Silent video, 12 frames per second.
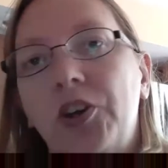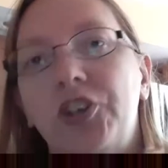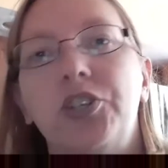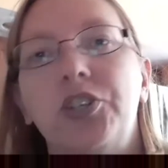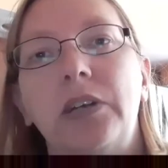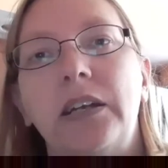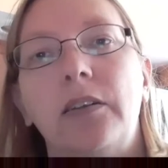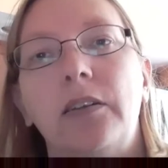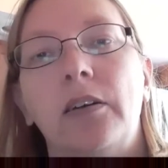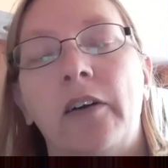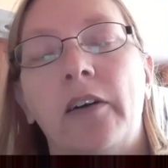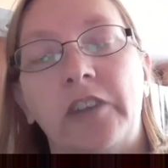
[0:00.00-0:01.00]
or 2
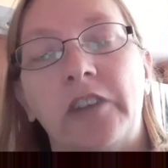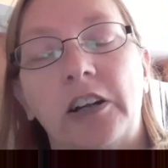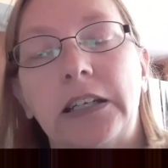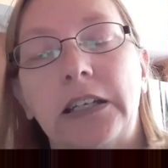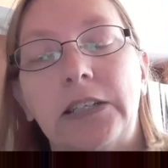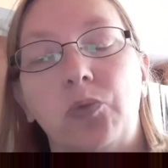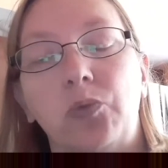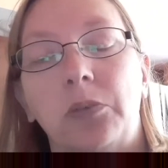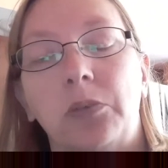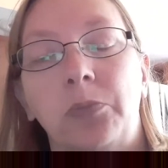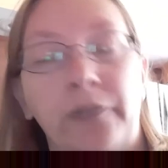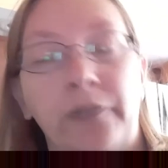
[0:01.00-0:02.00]
of our kids will
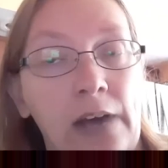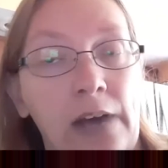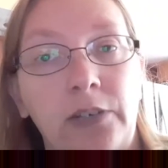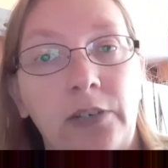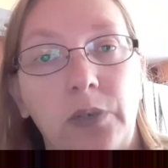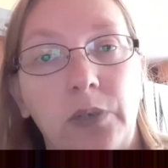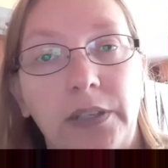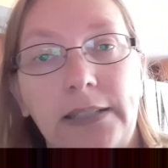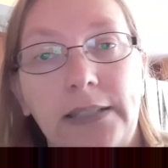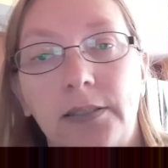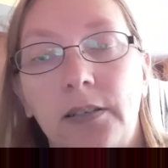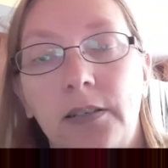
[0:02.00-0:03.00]
move down there with us,